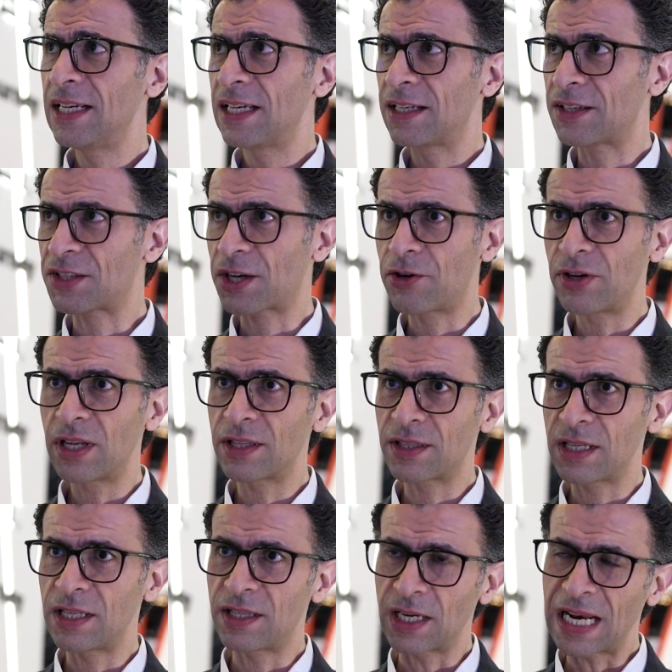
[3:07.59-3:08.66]
The security,
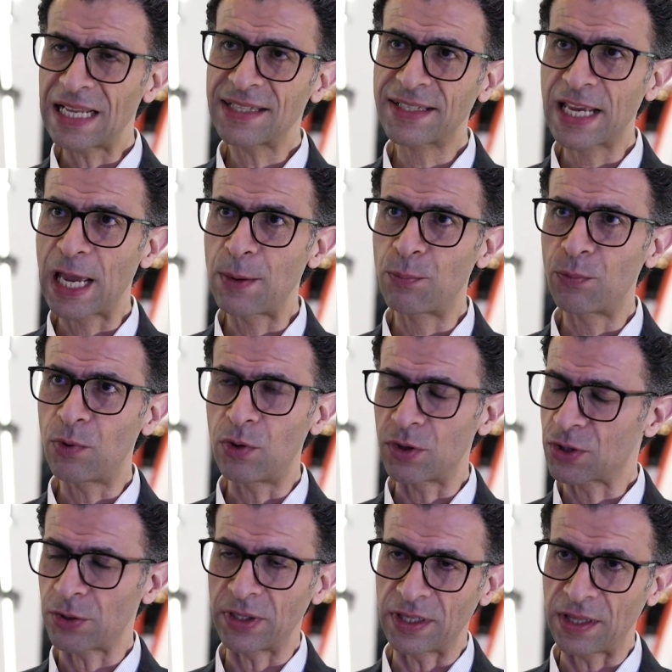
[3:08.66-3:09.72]

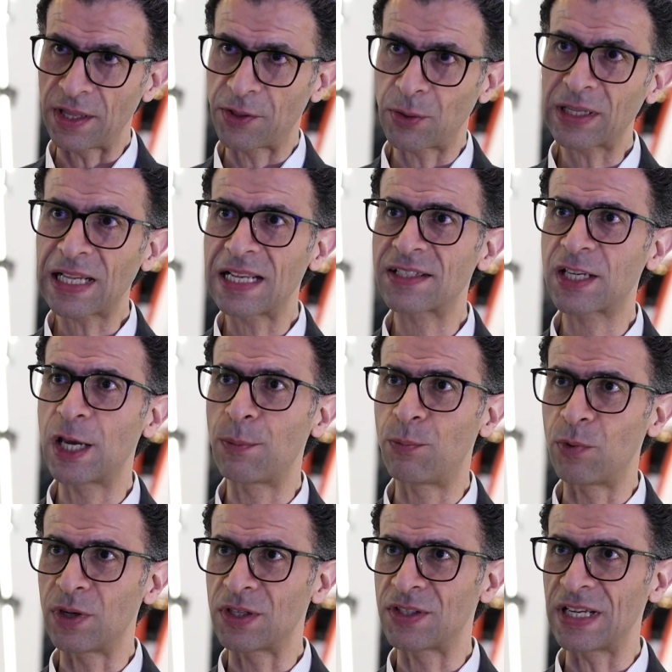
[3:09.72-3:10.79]
the threat landscape
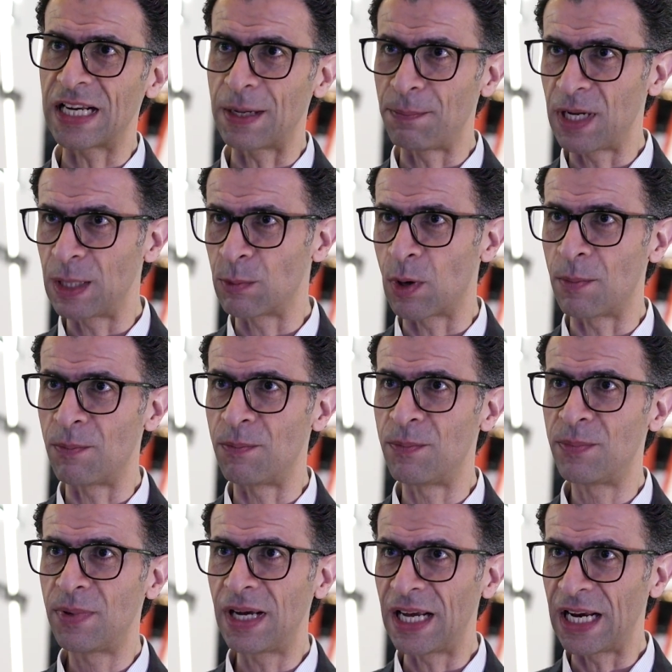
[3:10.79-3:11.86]
was at a minimum
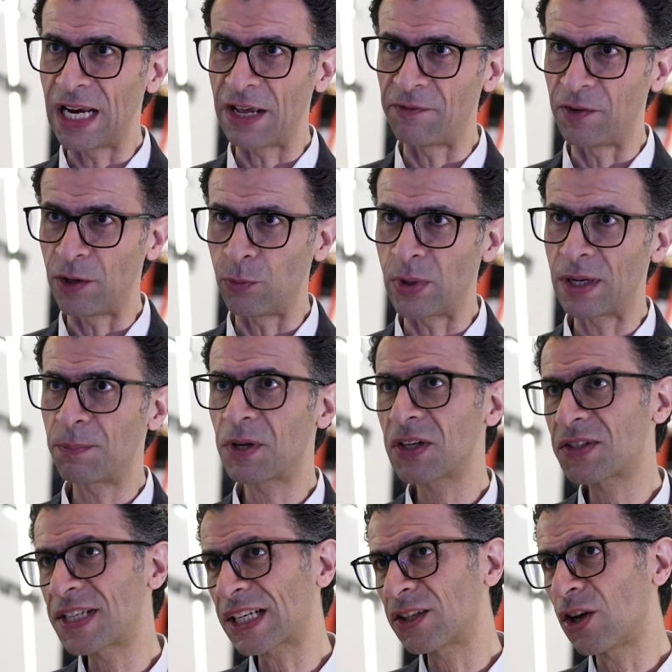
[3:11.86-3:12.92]
level, right?
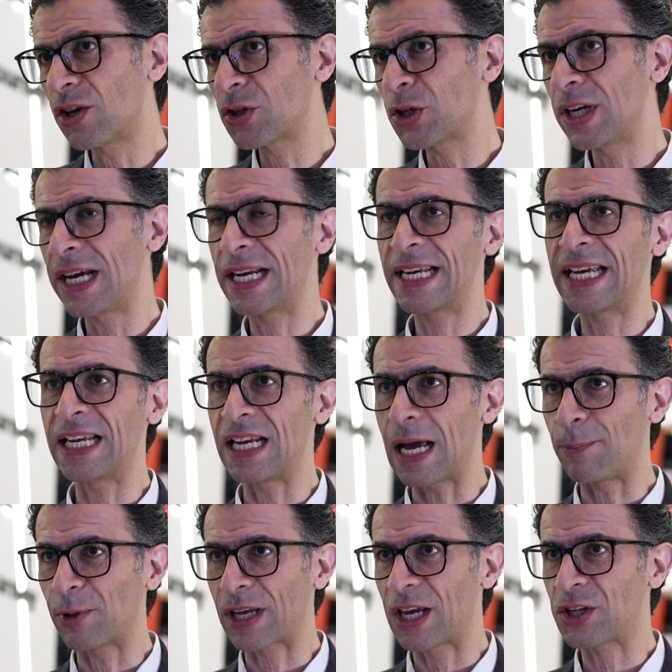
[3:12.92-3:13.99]
Because technology and, again,
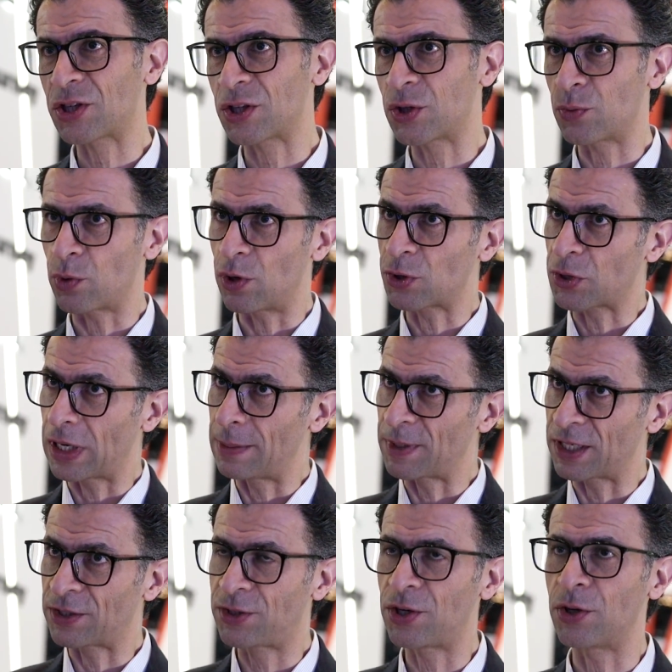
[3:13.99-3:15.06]
applications were also
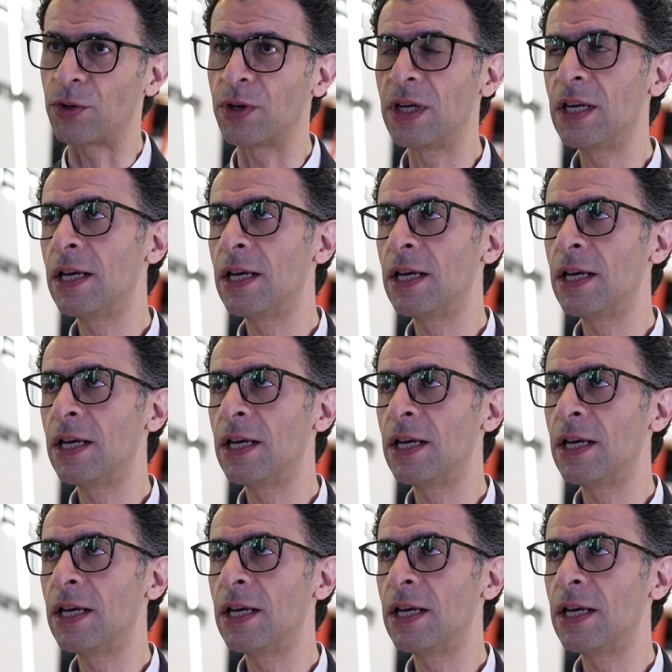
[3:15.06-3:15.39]
limited too.